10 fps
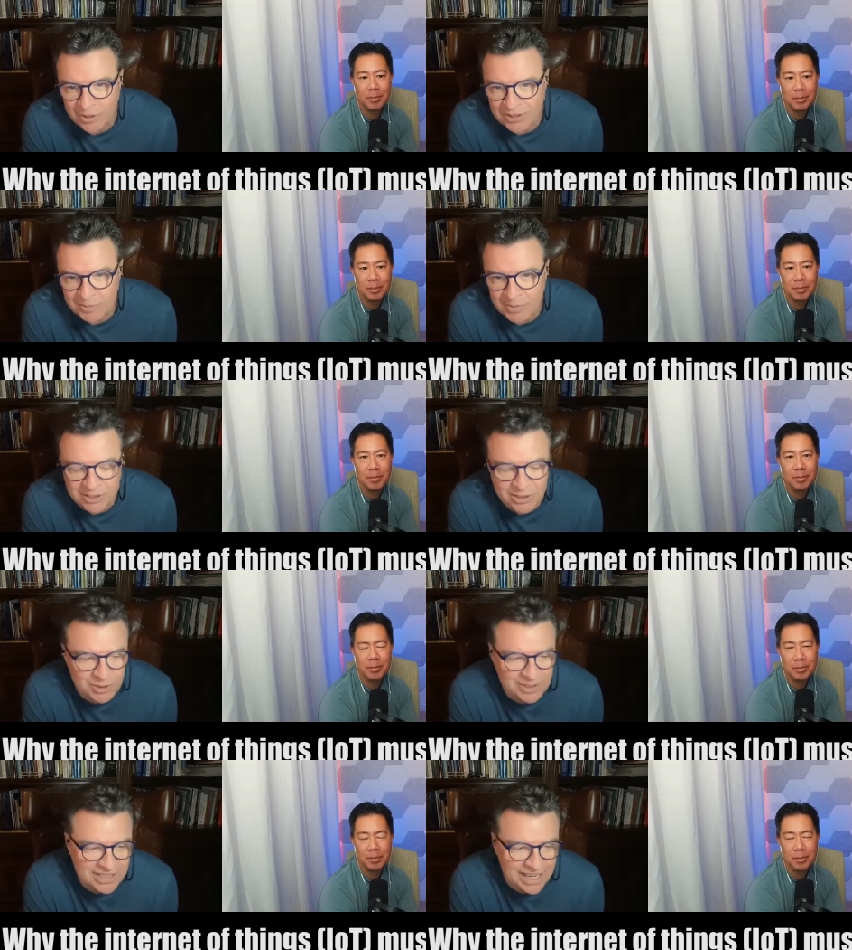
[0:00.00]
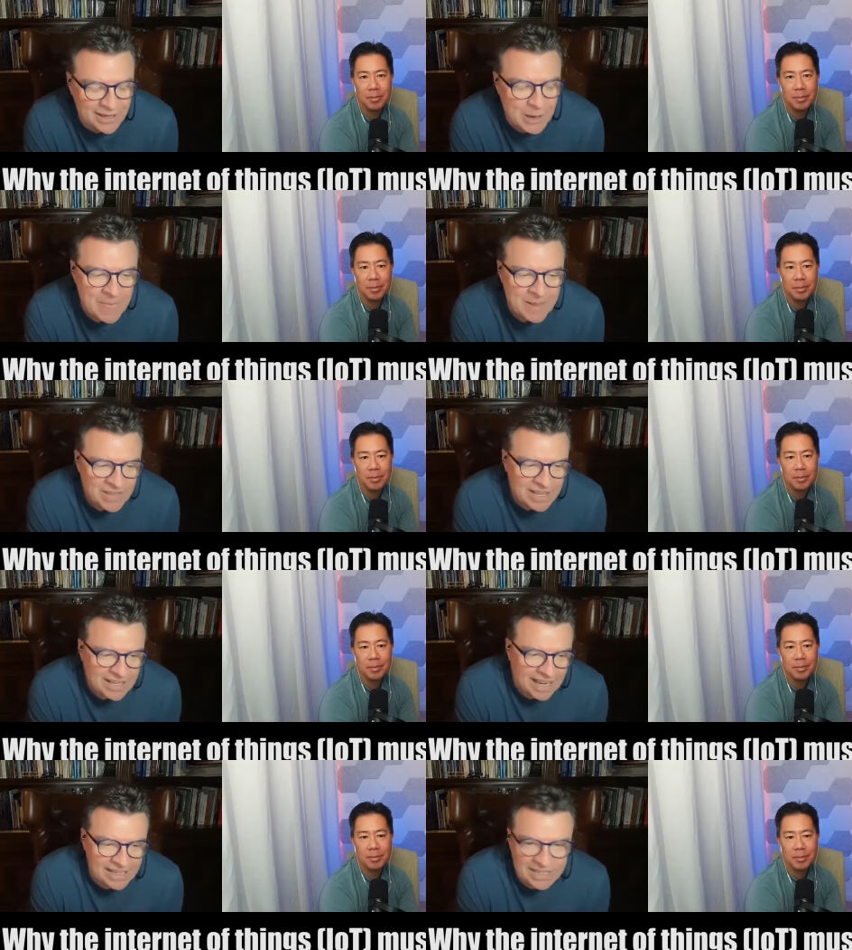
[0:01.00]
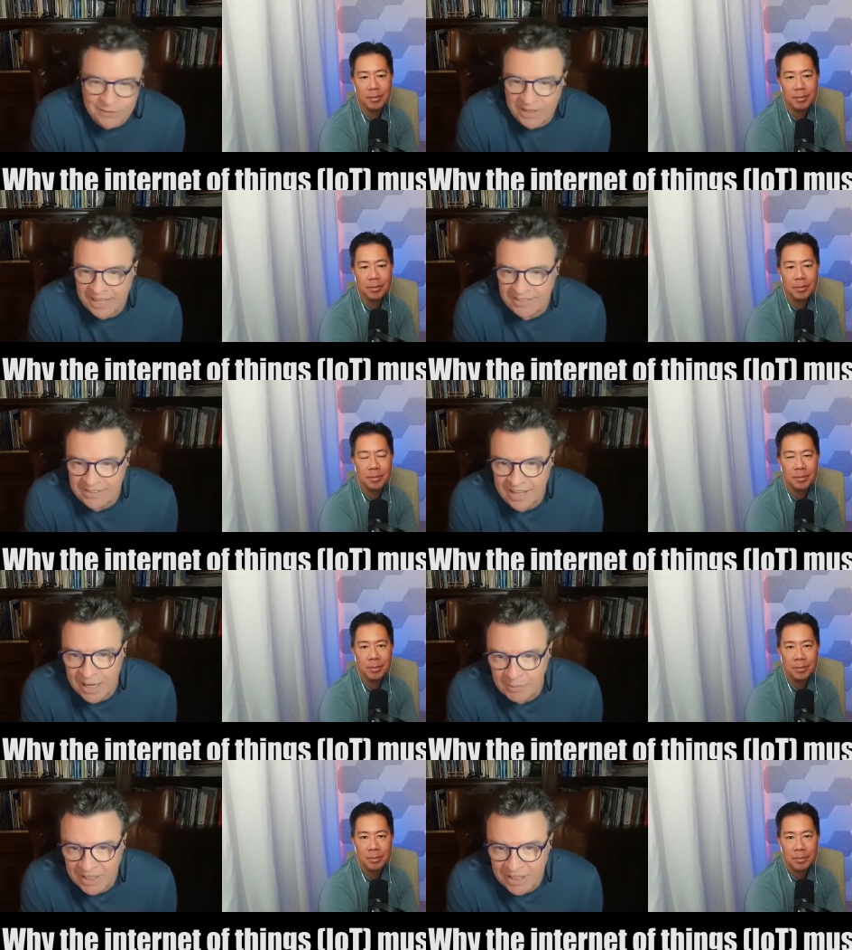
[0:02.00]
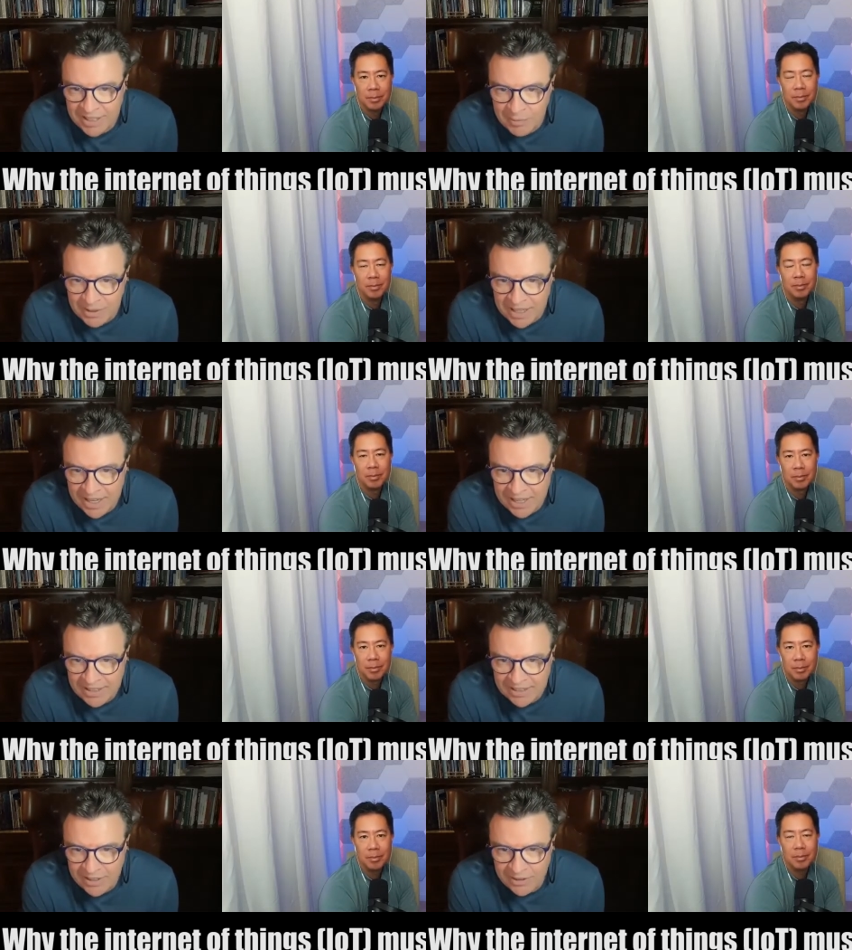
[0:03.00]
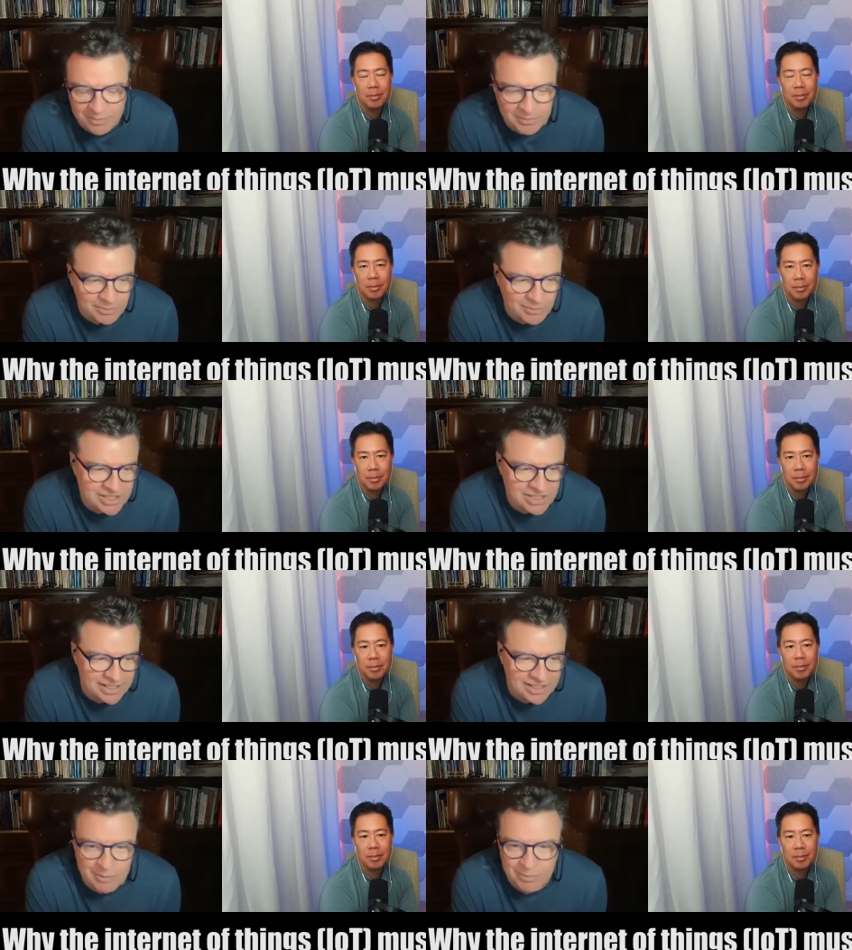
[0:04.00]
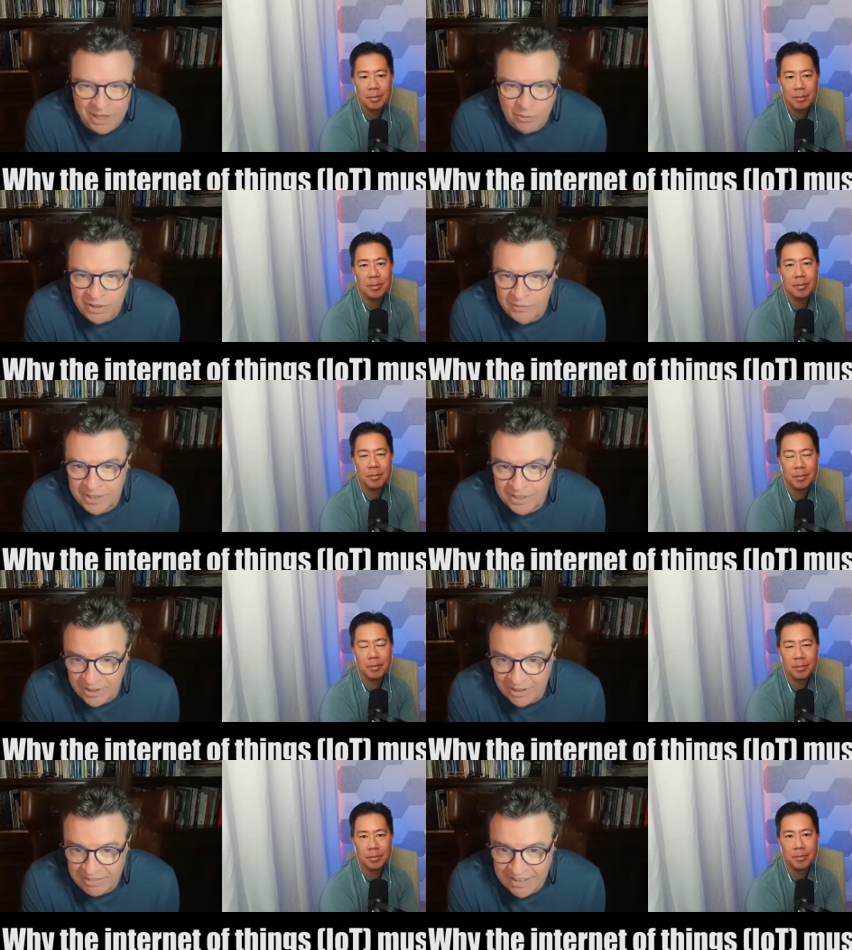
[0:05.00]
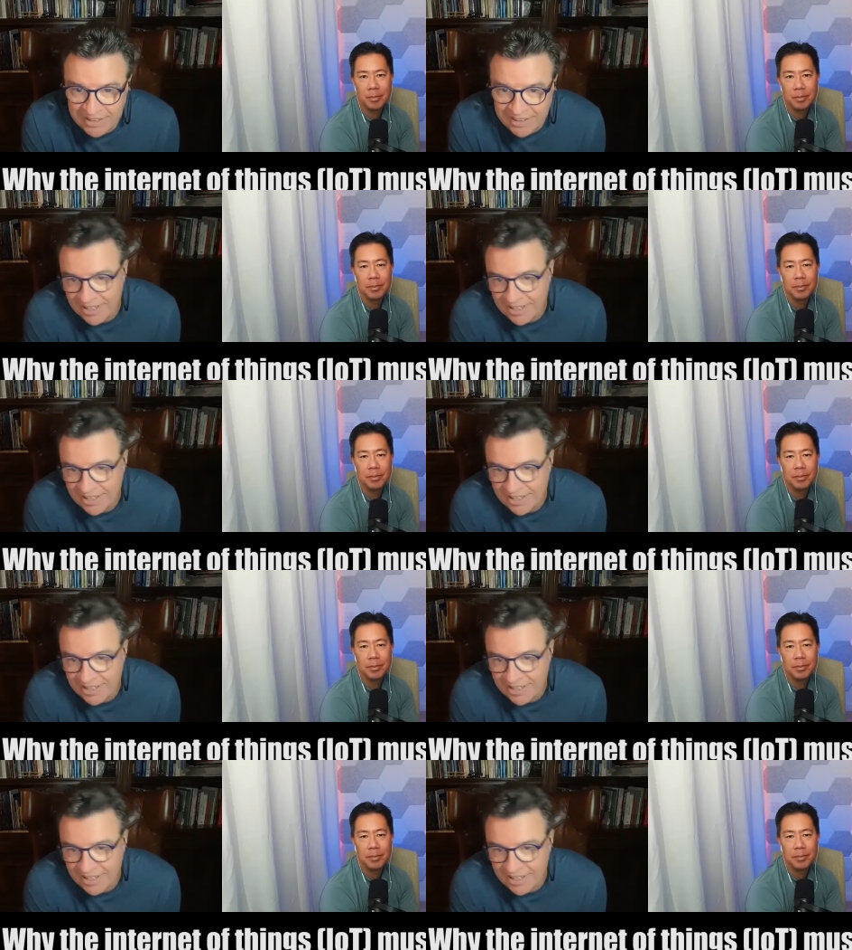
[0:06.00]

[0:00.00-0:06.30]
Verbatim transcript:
Speaker 1: course in business you could take. I never had the time to get an M B A, you know, and I'm not saying an M B A wouldn't have been a good thing.